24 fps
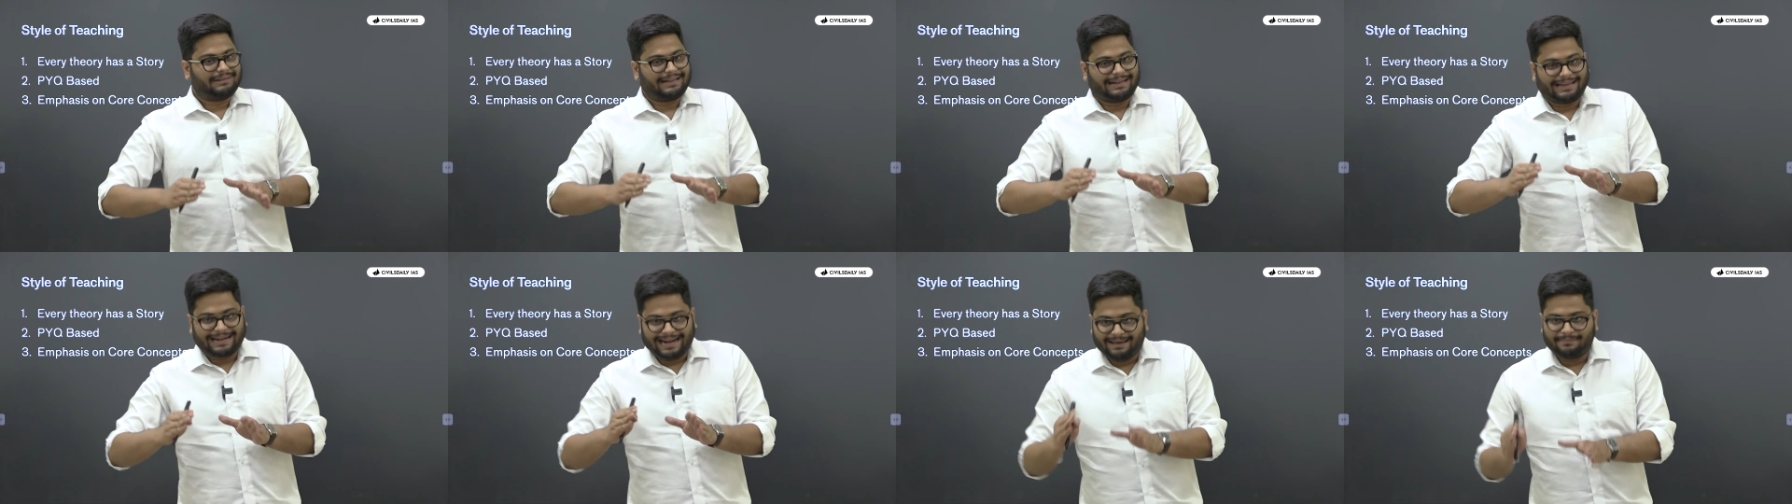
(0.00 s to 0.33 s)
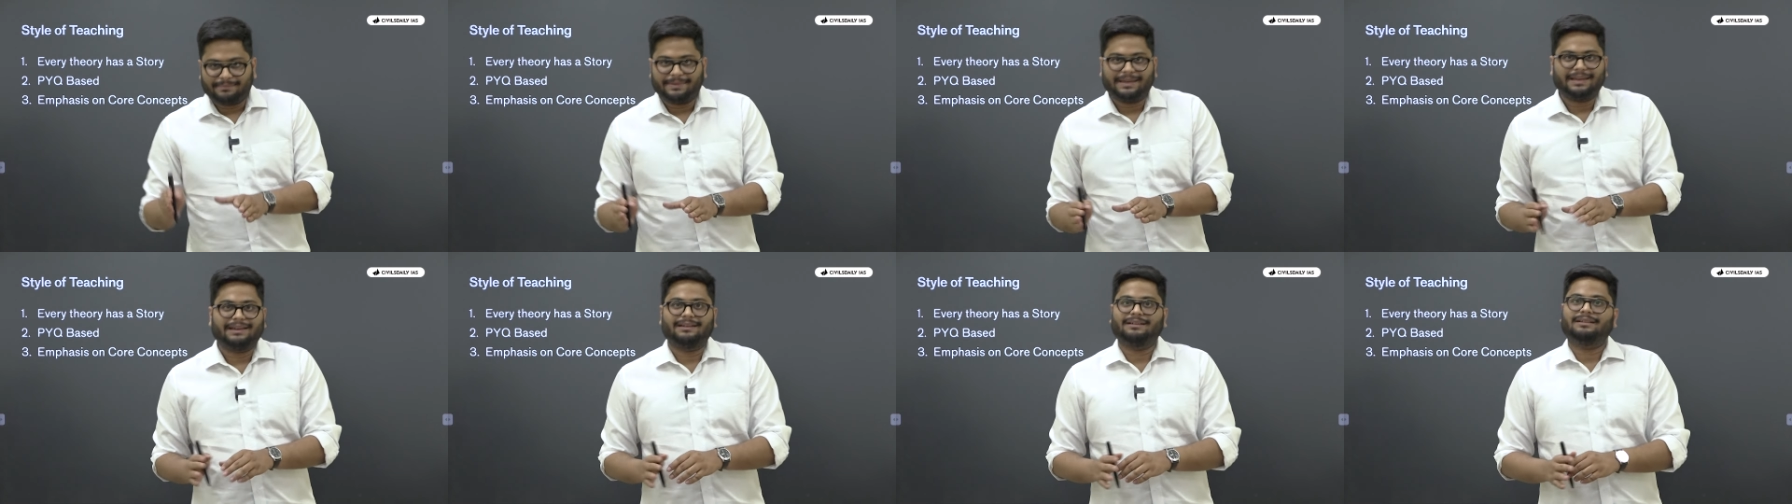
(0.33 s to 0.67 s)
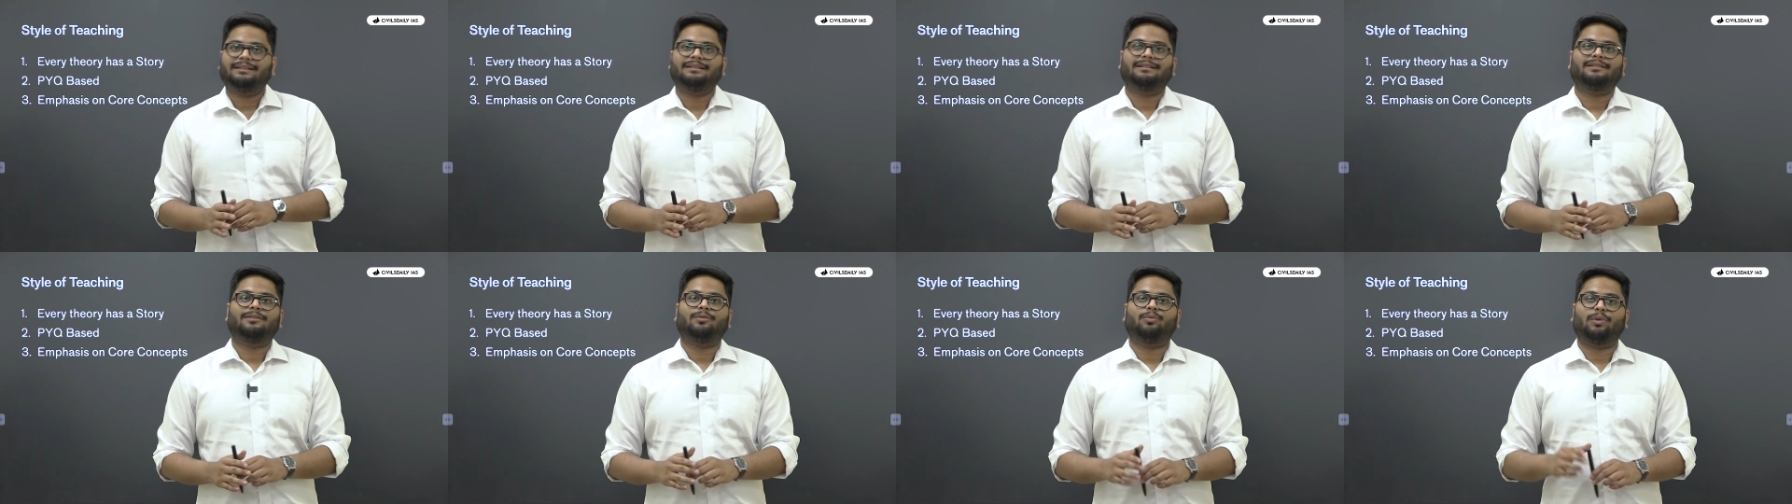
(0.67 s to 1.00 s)

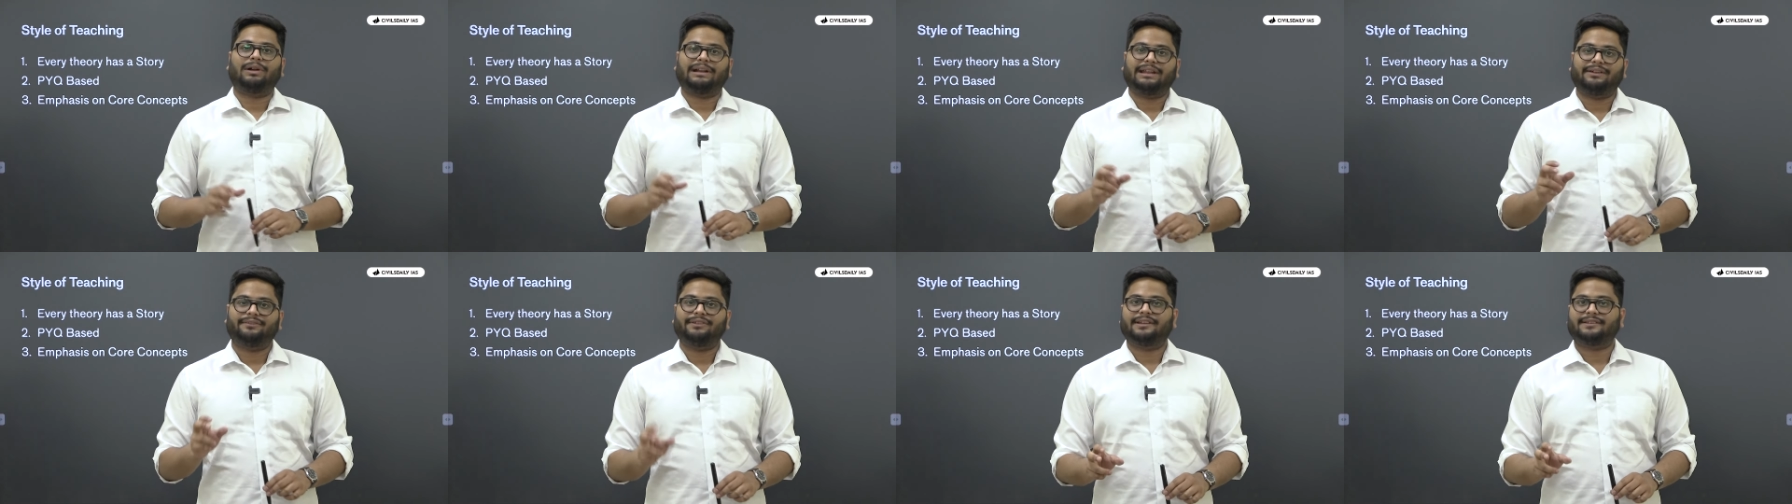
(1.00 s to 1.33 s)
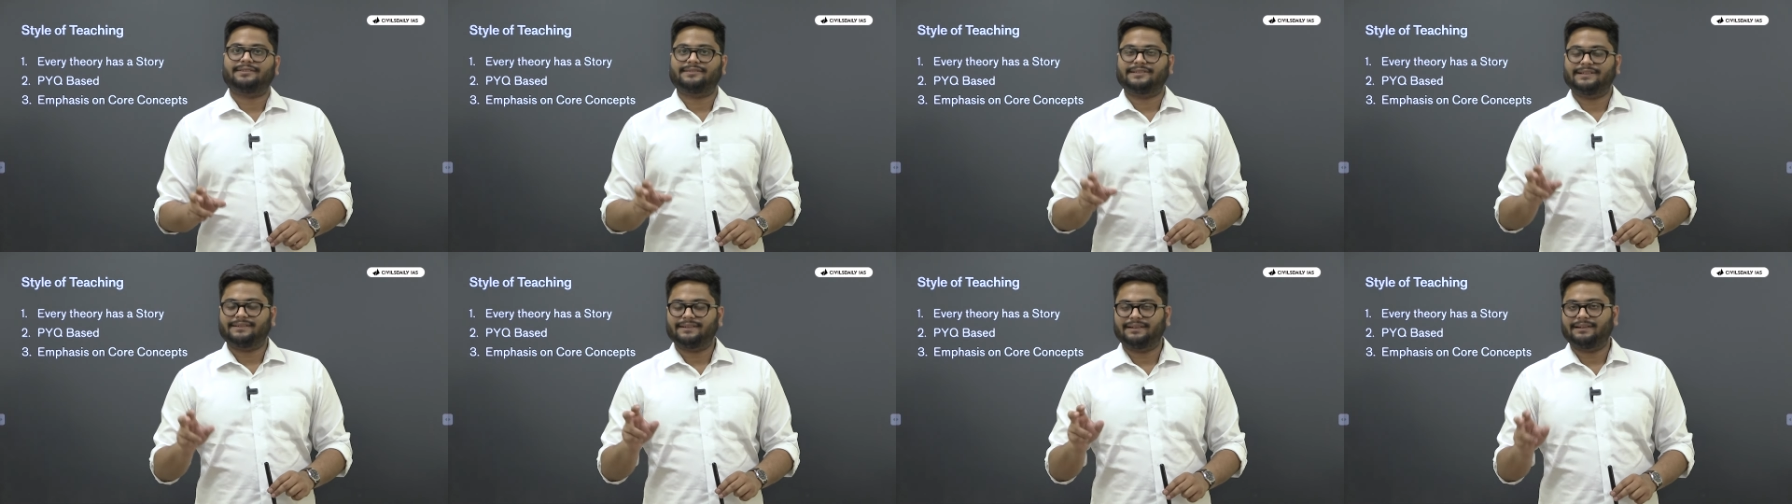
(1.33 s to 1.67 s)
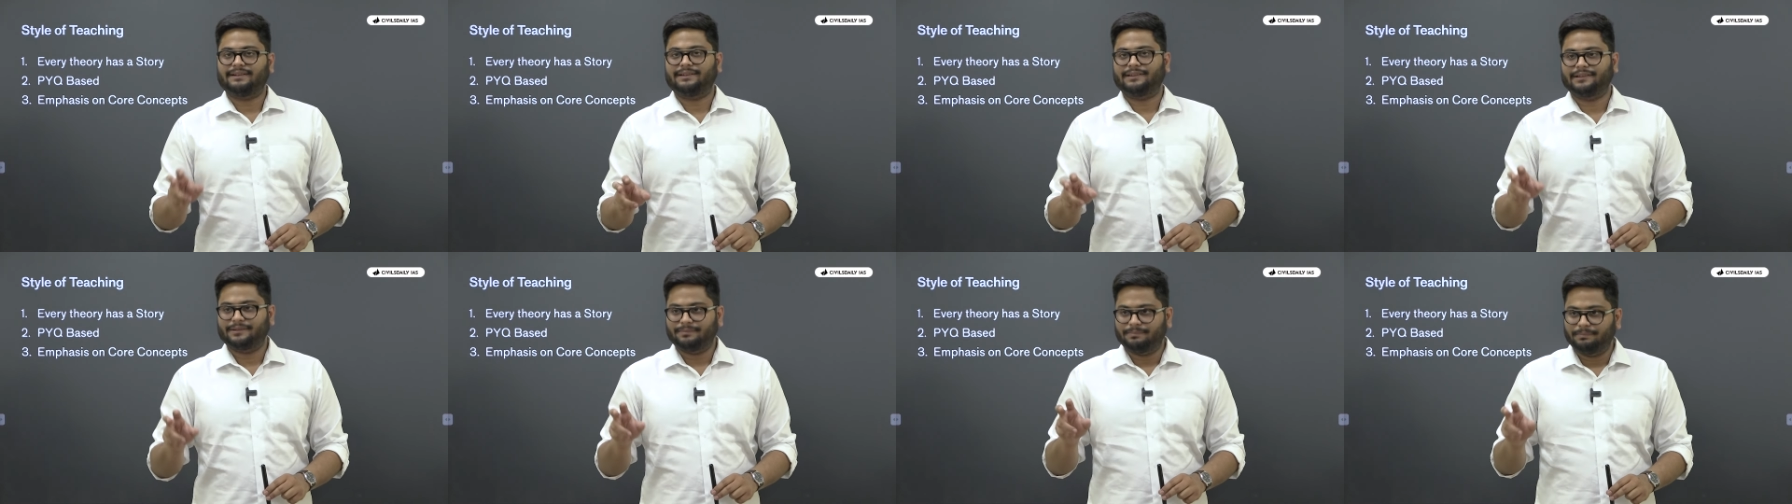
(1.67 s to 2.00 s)
cramming whatever is written
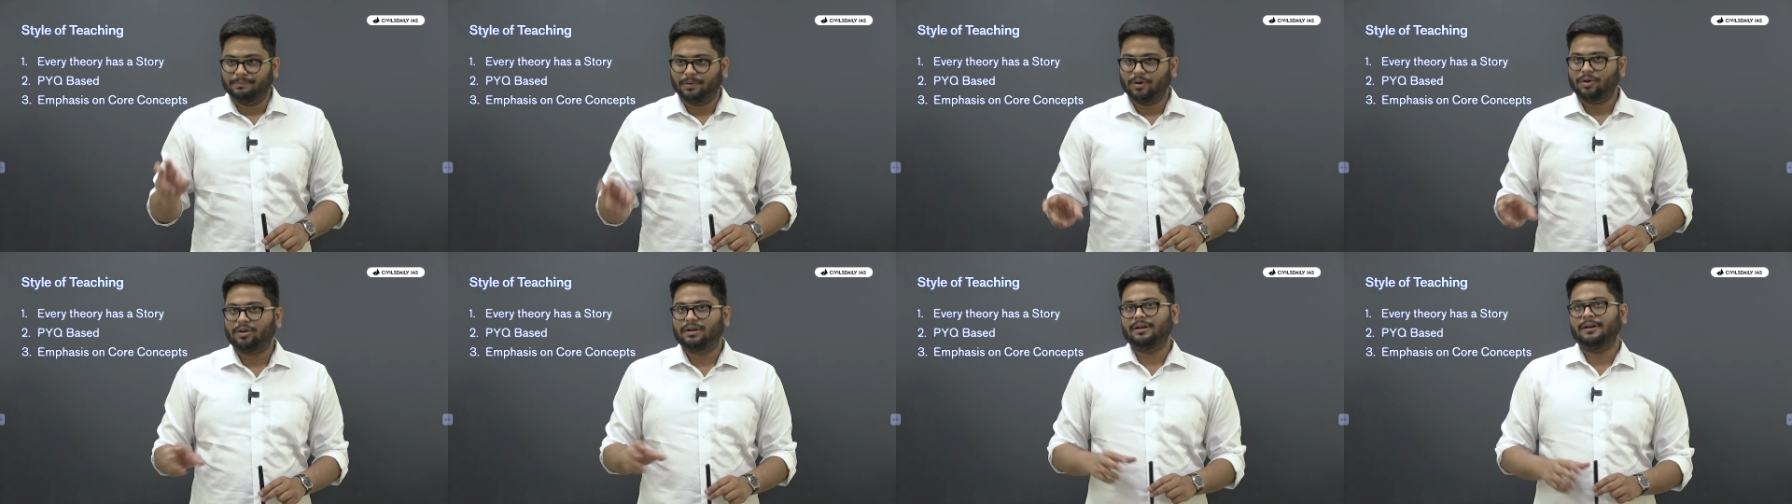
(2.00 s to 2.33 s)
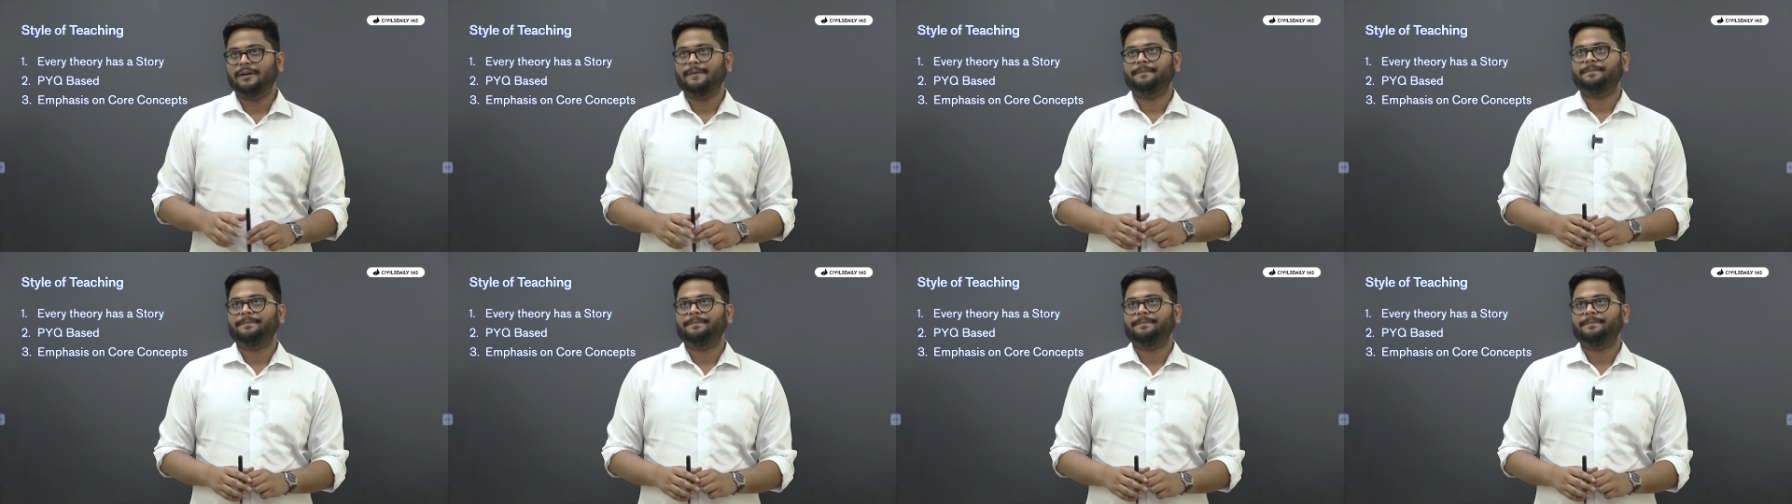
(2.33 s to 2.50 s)
in the book.